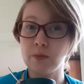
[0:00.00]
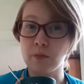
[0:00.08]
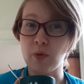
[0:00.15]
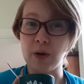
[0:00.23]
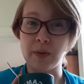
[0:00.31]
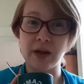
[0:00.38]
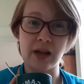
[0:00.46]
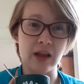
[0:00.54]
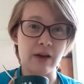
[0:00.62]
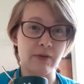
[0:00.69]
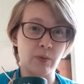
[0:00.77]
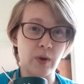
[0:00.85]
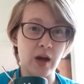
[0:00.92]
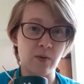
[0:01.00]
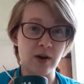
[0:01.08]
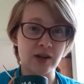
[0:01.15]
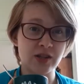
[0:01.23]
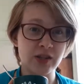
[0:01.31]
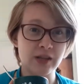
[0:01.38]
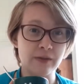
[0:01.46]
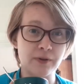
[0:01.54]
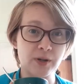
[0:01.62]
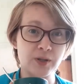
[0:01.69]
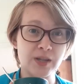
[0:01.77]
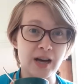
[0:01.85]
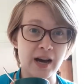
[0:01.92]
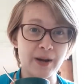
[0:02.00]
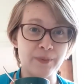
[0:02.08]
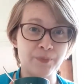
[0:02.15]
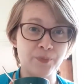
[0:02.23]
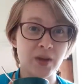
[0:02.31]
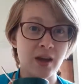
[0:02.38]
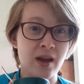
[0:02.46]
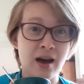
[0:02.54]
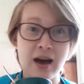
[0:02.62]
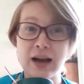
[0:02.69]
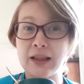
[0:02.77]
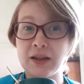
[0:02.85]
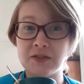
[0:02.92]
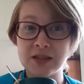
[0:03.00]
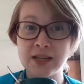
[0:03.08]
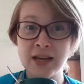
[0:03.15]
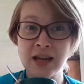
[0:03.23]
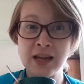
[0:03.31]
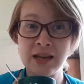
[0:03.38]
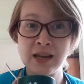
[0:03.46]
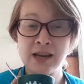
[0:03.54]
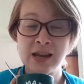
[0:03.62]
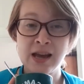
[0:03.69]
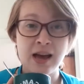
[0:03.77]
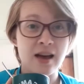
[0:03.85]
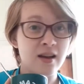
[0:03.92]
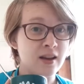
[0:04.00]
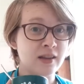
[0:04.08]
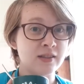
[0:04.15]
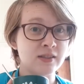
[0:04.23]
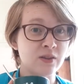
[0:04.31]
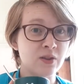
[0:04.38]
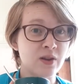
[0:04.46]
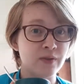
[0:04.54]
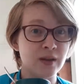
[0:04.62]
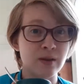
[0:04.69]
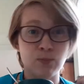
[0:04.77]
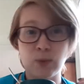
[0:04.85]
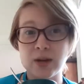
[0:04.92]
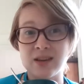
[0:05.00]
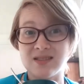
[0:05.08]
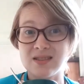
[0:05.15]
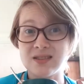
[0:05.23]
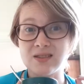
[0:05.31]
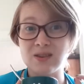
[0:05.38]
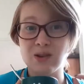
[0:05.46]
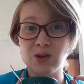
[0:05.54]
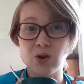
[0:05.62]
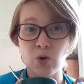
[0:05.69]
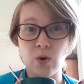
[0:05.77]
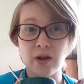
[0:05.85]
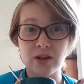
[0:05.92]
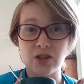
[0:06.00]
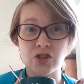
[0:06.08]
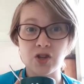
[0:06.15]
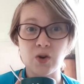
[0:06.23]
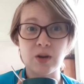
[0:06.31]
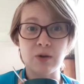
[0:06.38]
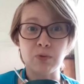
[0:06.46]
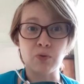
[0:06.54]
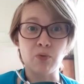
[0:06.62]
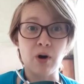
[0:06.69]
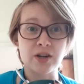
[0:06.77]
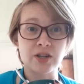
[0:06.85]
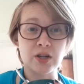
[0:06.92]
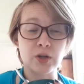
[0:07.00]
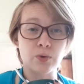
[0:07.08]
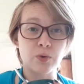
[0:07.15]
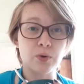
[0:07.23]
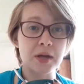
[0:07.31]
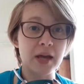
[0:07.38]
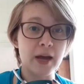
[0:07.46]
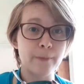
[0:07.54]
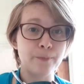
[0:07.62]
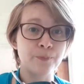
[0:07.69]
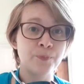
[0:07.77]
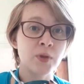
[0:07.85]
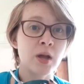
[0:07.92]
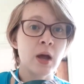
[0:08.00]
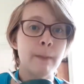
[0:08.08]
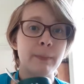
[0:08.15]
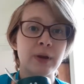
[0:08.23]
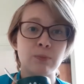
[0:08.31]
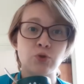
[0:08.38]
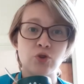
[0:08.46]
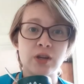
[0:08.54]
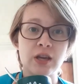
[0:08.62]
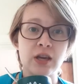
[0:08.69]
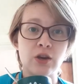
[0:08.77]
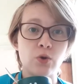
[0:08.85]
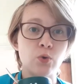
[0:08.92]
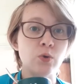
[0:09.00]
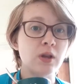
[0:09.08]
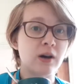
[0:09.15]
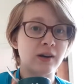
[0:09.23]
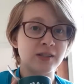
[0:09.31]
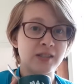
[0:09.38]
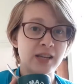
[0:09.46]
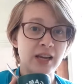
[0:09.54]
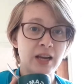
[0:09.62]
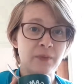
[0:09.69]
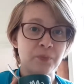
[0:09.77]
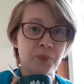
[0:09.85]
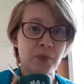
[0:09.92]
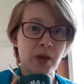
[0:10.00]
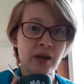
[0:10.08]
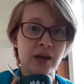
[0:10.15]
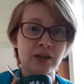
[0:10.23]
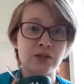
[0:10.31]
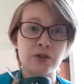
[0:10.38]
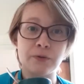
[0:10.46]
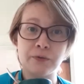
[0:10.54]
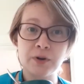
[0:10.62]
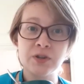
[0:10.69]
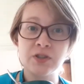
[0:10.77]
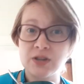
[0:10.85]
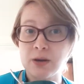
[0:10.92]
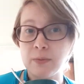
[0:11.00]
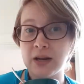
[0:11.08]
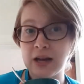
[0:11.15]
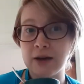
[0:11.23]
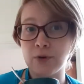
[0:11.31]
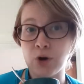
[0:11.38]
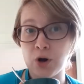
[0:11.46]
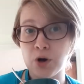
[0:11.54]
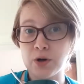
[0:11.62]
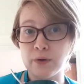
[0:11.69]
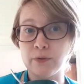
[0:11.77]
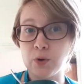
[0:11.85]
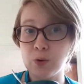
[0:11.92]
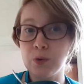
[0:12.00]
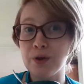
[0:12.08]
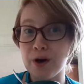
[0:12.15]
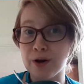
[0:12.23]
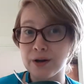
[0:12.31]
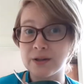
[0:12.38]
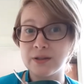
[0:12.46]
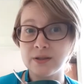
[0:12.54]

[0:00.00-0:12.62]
probably 11 when I watched it the first time. I loved it then, and I still love it because it's still a quality show, and I've been watching through it again. But I'm drinking oolong tea, and the first time I'd ever heard of oolong